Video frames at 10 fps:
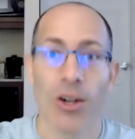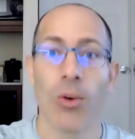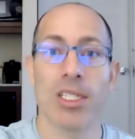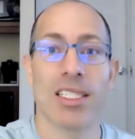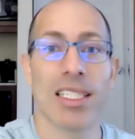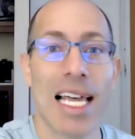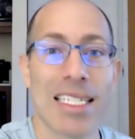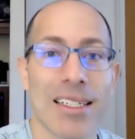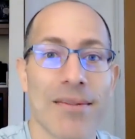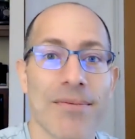What's the
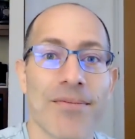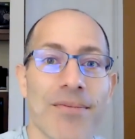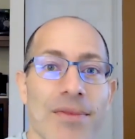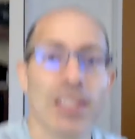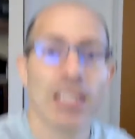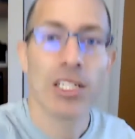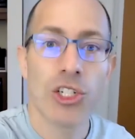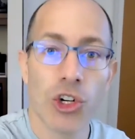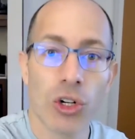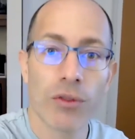lesson?
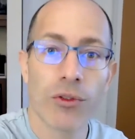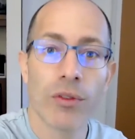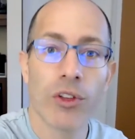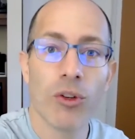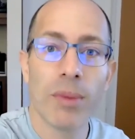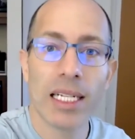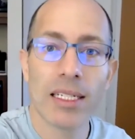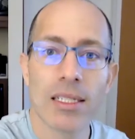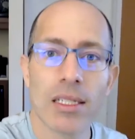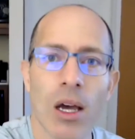Journal for a few
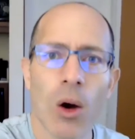minutes